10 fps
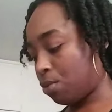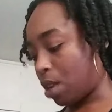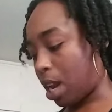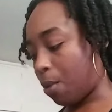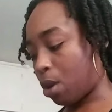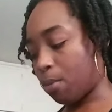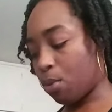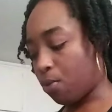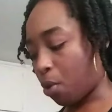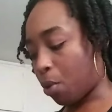and they want to
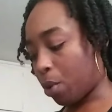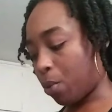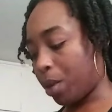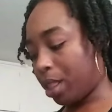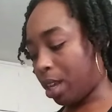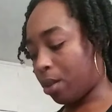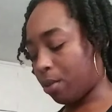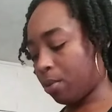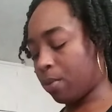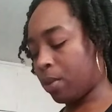move forward with you.
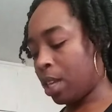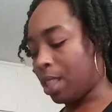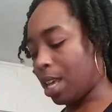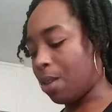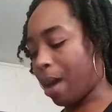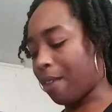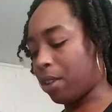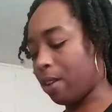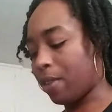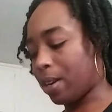Then you have
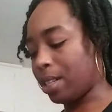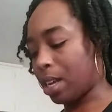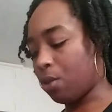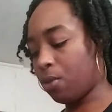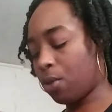love yourself.